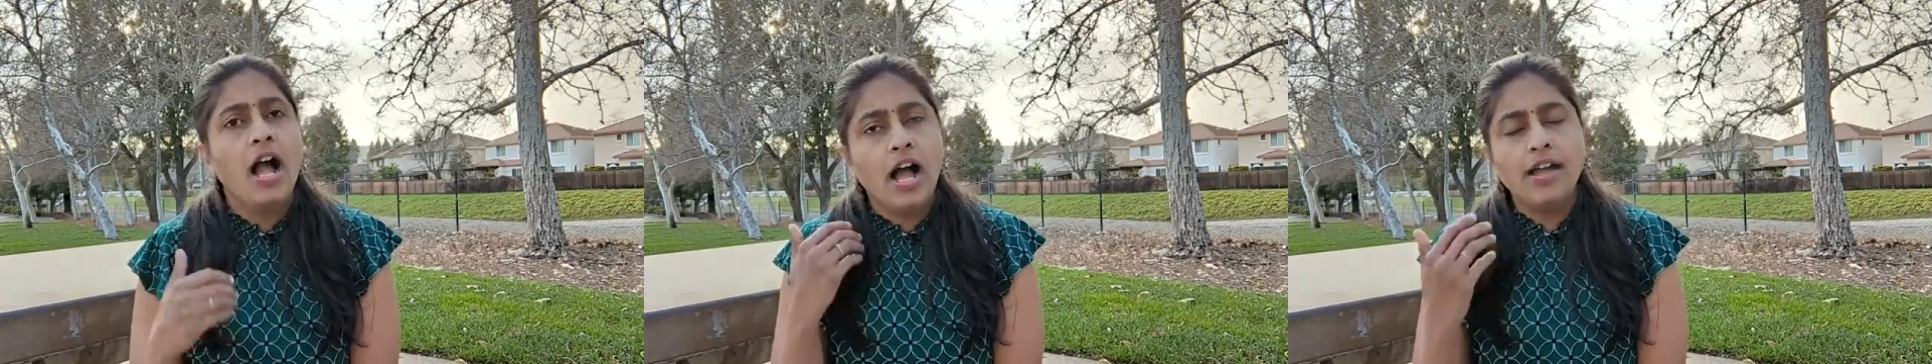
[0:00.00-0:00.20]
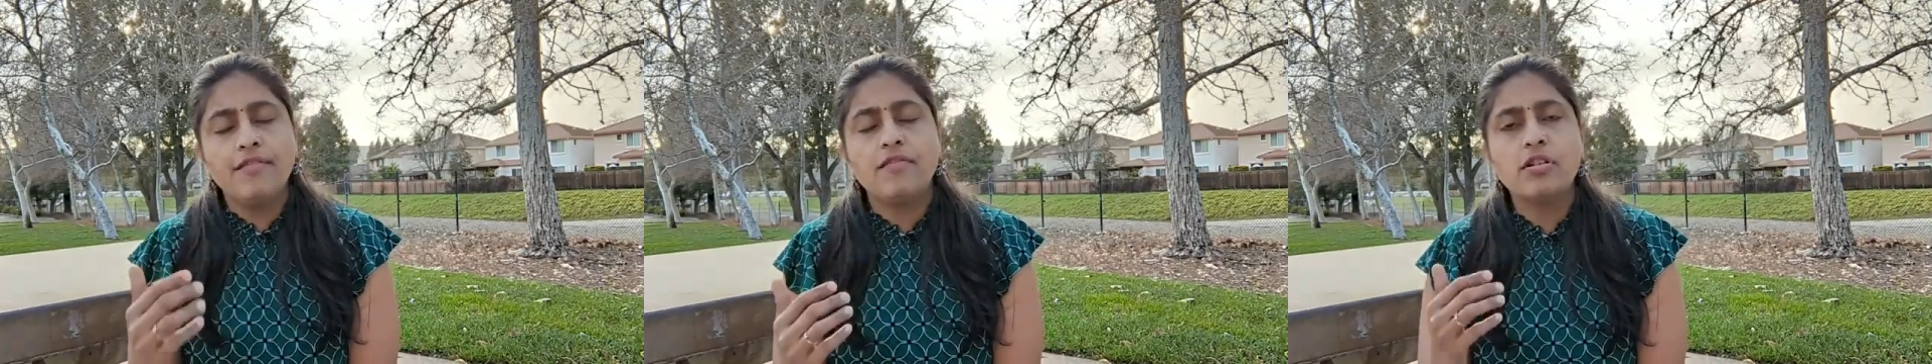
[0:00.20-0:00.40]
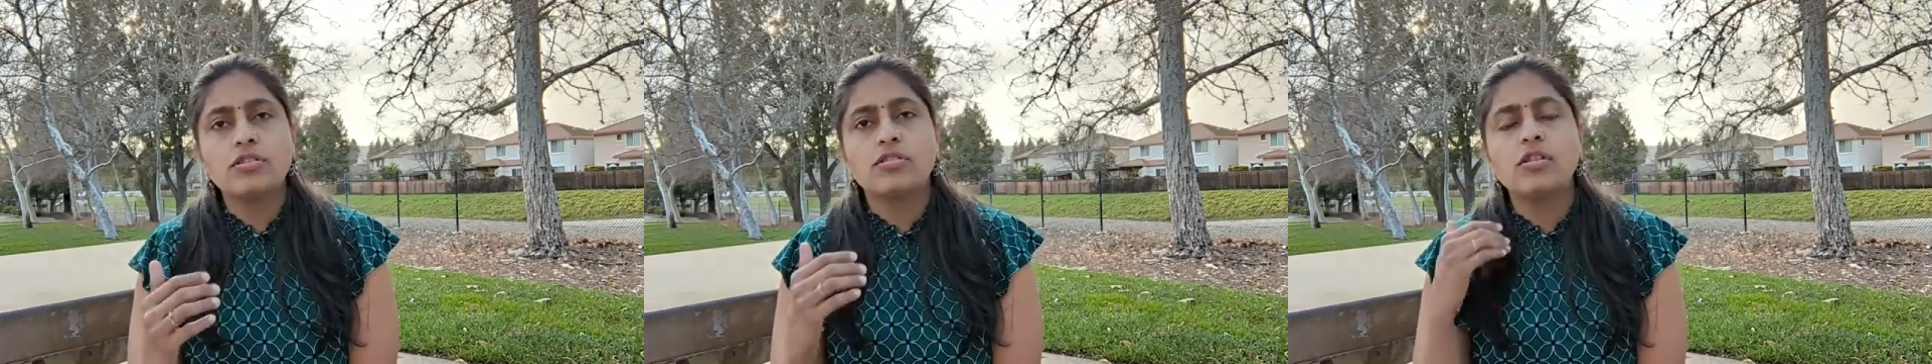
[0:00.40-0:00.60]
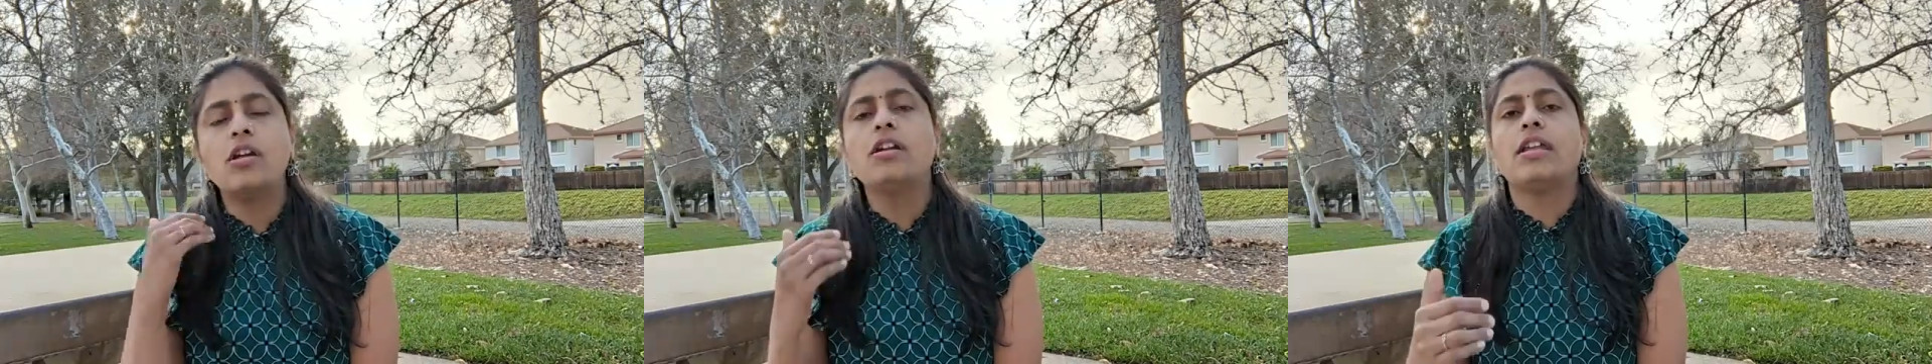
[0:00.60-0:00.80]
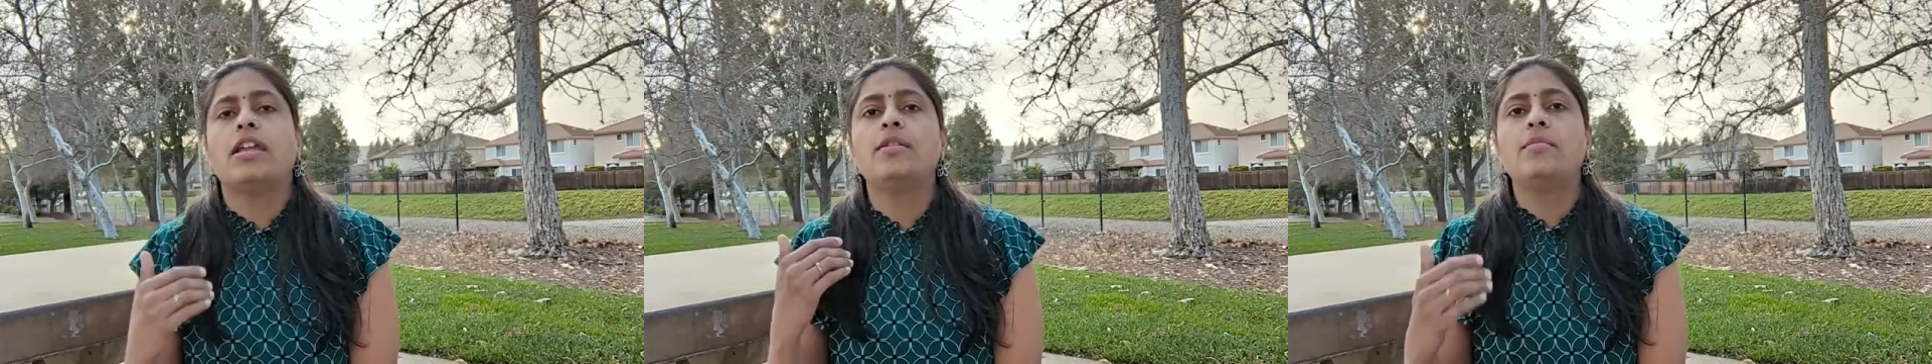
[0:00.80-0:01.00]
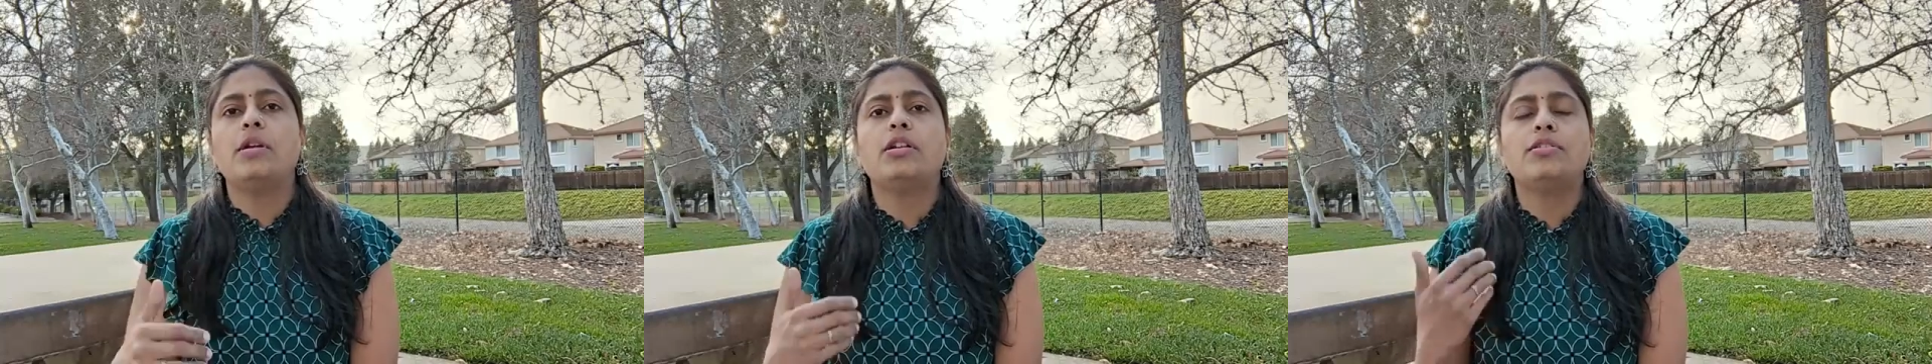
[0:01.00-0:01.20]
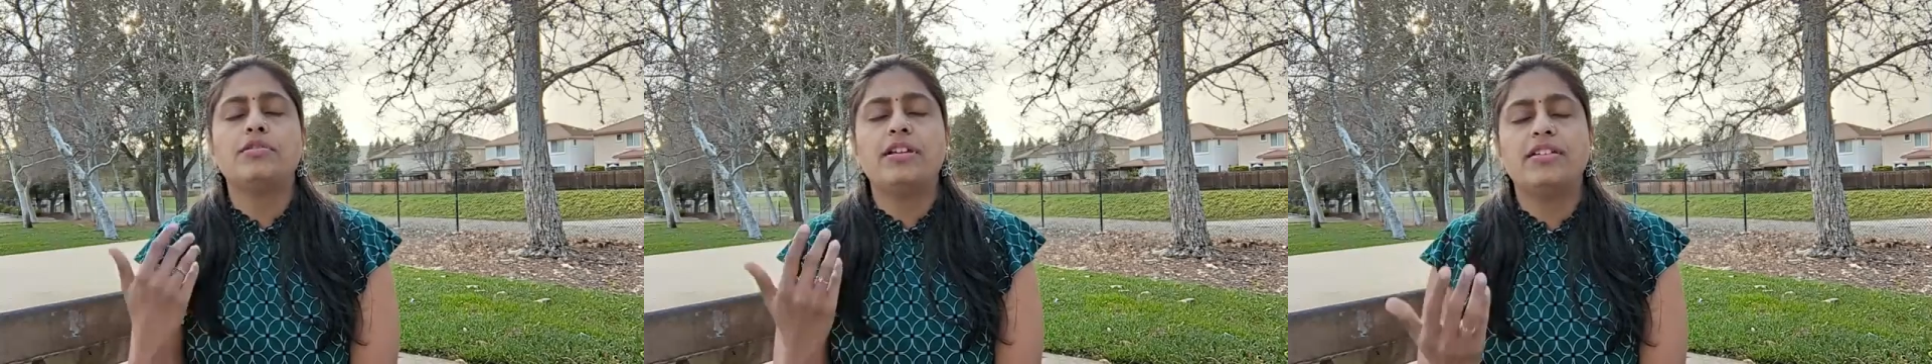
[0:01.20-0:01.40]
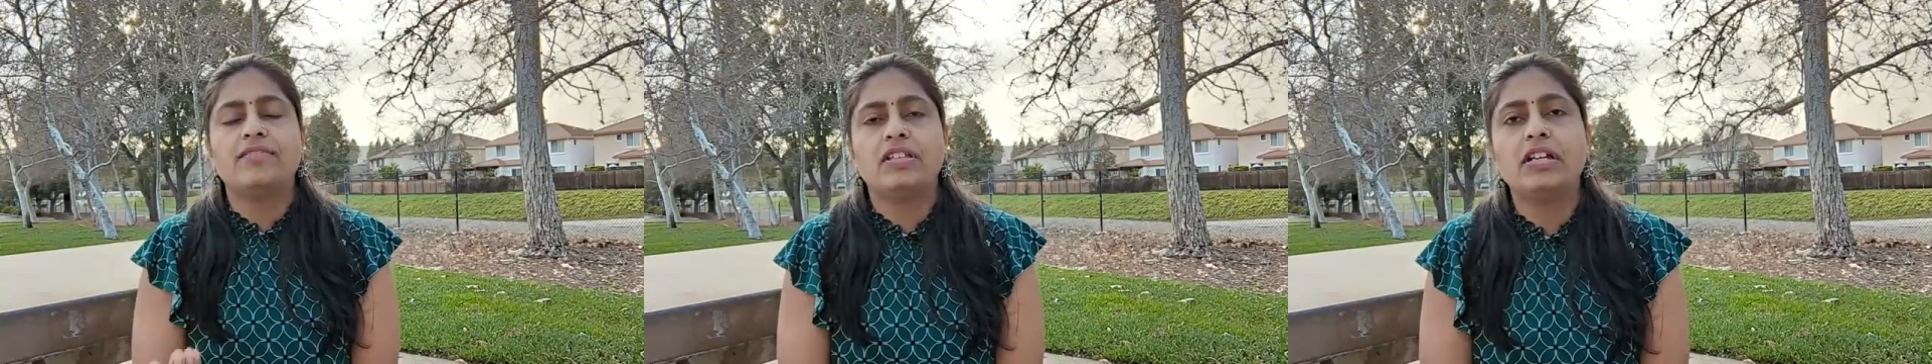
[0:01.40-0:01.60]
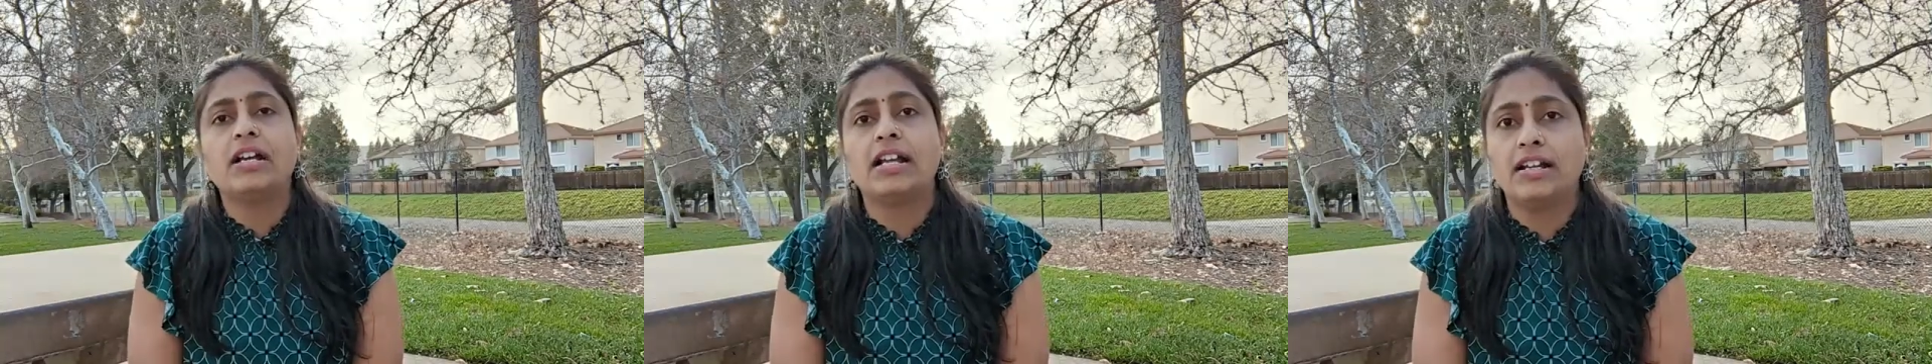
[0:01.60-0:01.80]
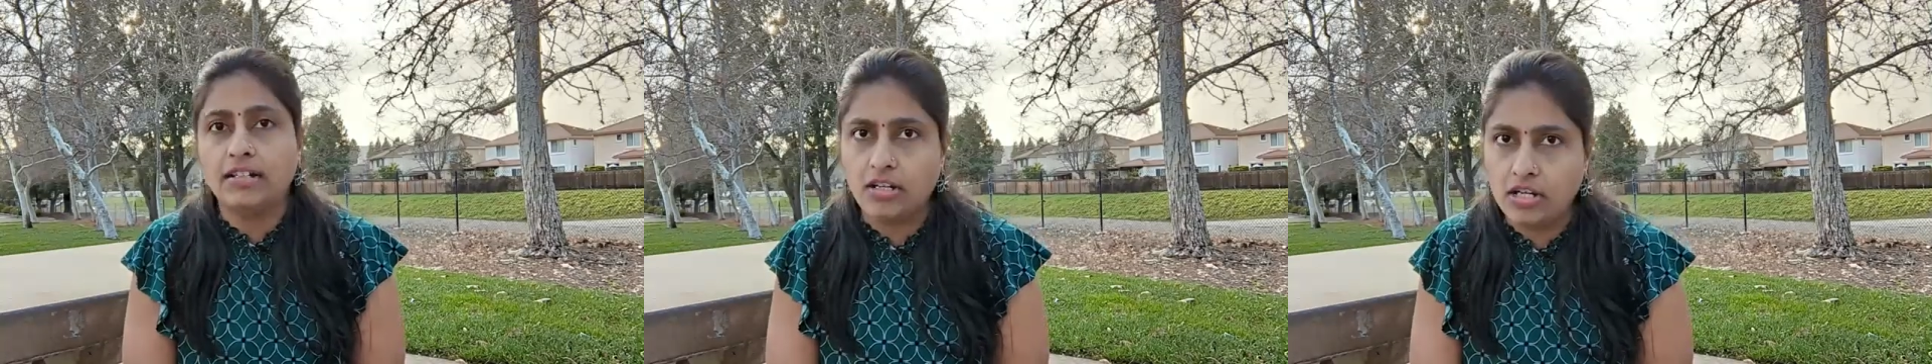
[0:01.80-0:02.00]
I was not able to give the
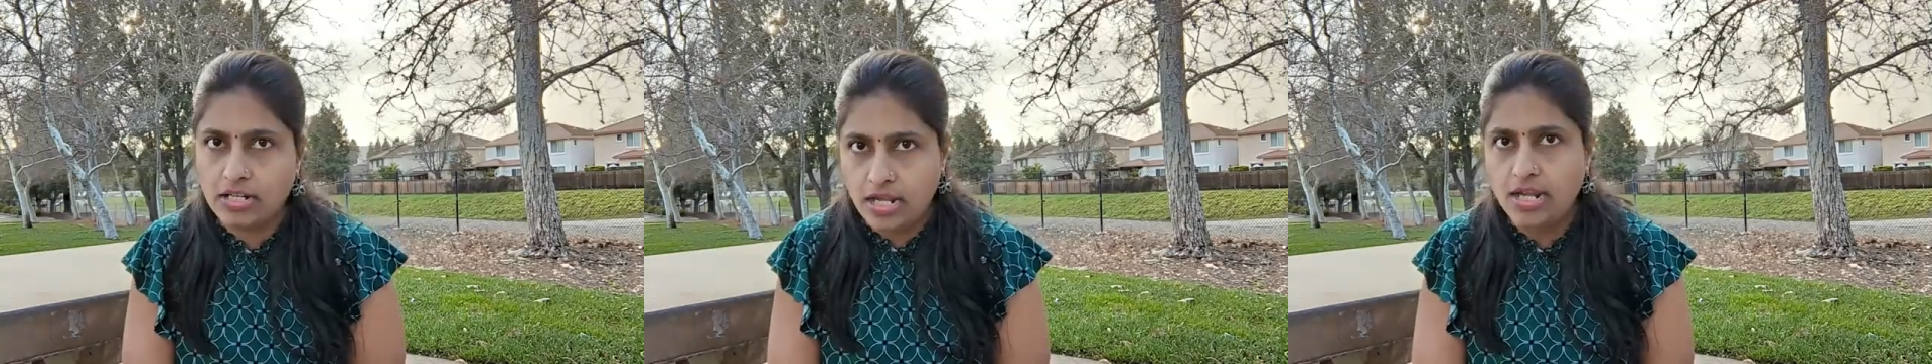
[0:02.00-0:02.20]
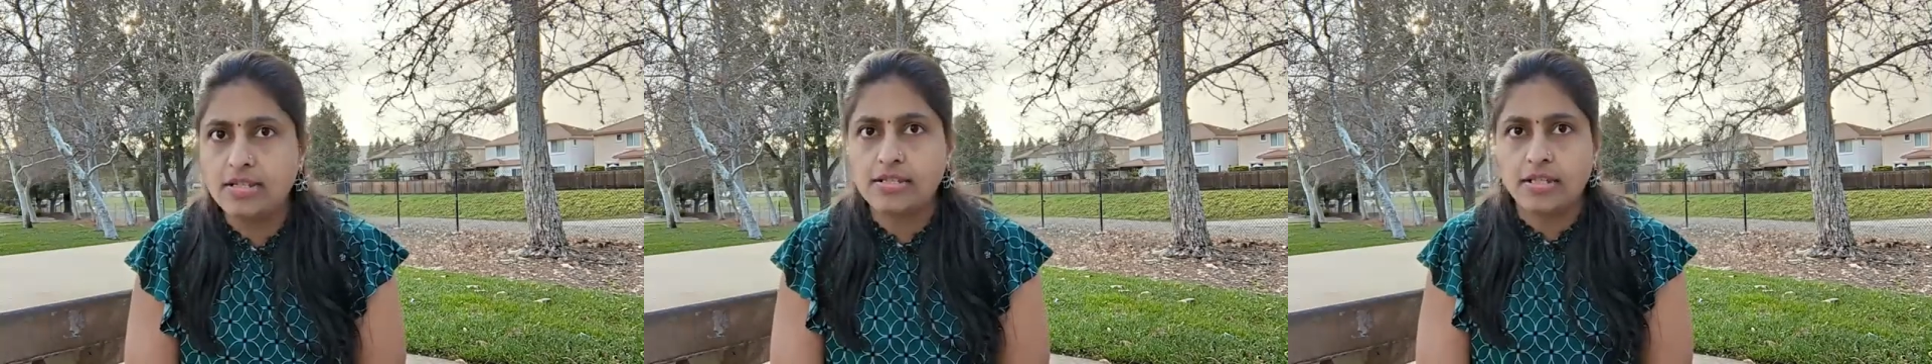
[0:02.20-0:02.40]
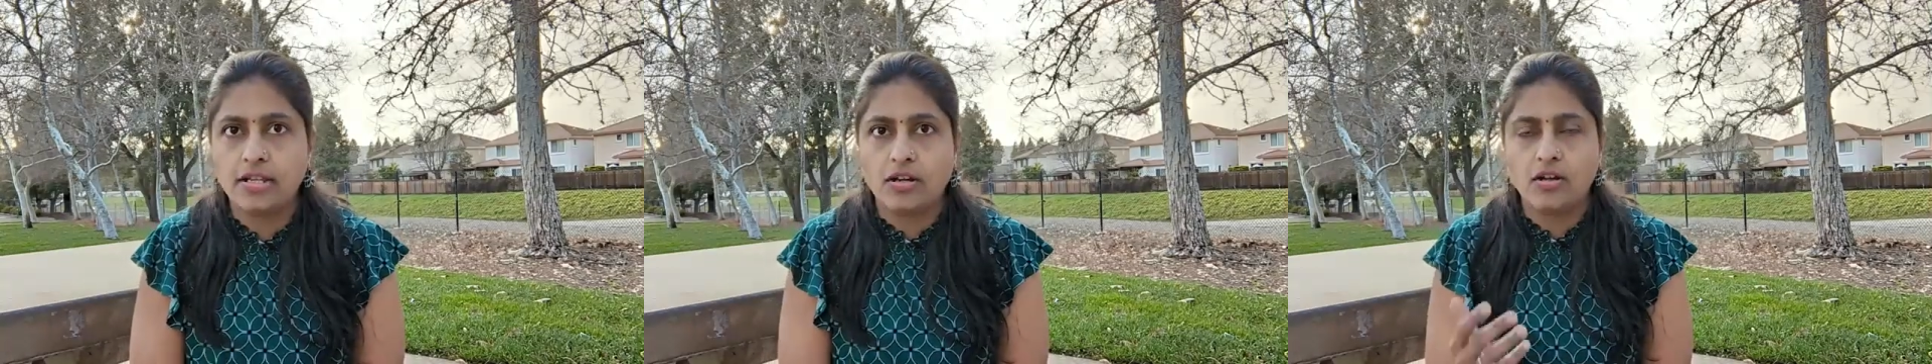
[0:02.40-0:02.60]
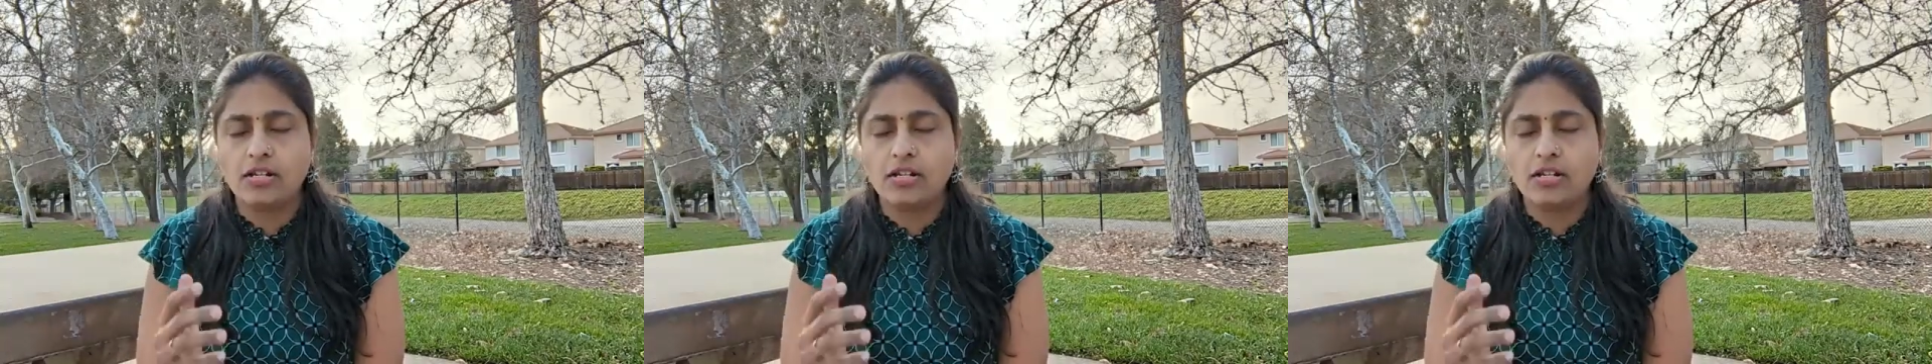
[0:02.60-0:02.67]
correct answer